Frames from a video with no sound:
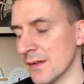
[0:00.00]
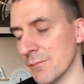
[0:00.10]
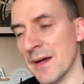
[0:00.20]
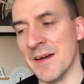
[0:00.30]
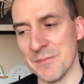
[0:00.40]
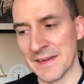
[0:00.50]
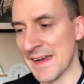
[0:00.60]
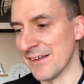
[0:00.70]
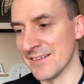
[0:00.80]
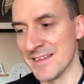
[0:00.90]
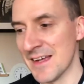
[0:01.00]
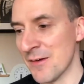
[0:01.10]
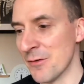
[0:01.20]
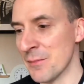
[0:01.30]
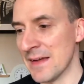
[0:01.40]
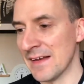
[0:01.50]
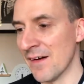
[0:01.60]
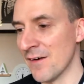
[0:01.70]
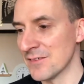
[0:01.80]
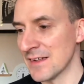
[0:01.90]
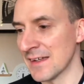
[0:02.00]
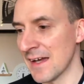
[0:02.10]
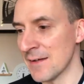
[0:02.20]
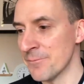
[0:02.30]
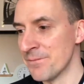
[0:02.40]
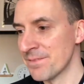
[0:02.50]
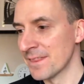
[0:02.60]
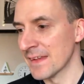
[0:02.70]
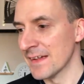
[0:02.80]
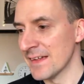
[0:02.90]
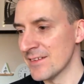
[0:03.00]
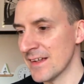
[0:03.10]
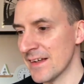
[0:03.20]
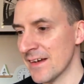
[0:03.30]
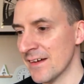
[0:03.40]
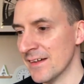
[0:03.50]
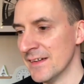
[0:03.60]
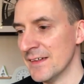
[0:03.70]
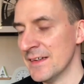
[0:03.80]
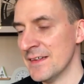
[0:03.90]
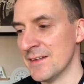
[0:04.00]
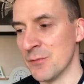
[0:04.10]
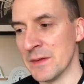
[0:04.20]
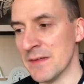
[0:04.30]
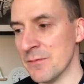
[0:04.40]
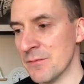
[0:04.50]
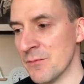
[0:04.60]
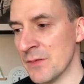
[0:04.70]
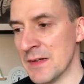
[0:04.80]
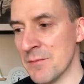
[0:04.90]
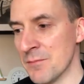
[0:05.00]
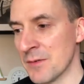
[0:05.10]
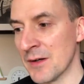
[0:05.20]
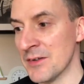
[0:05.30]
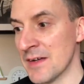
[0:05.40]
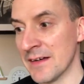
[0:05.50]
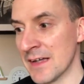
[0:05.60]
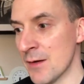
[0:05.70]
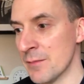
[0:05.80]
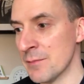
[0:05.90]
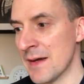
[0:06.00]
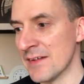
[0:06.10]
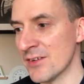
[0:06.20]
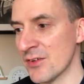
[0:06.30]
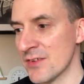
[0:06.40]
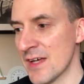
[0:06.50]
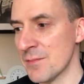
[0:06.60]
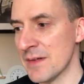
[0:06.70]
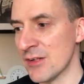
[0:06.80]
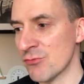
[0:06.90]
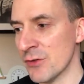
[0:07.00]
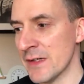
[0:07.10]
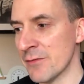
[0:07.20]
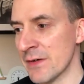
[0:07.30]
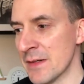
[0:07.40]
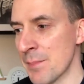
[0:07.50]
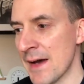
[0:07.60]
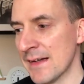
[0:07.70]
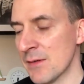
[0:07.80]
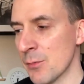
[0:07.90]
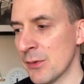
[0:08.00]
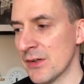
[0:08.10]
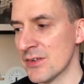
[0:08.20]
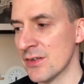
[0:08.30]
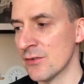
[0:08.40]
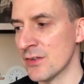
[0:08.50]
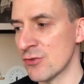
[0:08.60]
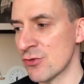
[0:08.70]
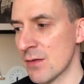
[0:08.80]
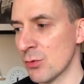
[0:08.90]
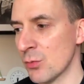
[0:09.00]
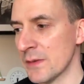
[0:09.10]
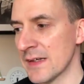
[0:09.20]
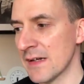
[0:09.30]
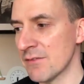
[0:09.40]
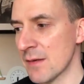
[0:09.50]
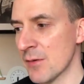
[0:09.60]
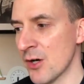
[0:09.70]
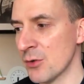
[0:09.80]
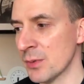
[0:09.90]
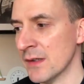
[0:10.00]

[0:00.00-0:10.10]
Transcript: and Mikel Arteta admitted it after the game. He said we didn't close out the game. We managed those 10 minutes really badly. We put ourselves in trouble and we gave them hope.